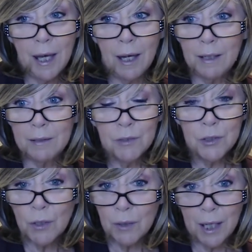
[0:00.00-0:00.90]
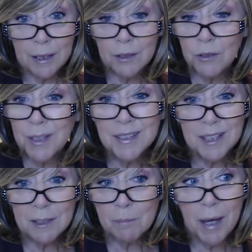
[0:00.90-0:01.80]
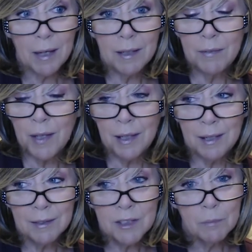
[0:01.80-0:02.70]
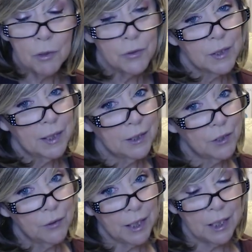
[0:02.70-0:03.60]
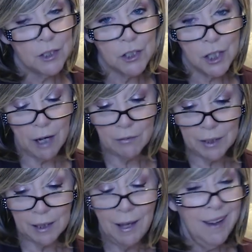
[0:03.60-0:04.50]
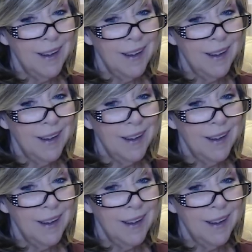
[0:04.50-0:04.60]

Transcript: And if you don't like it, you can send it back, and they supposedly donate it to charity.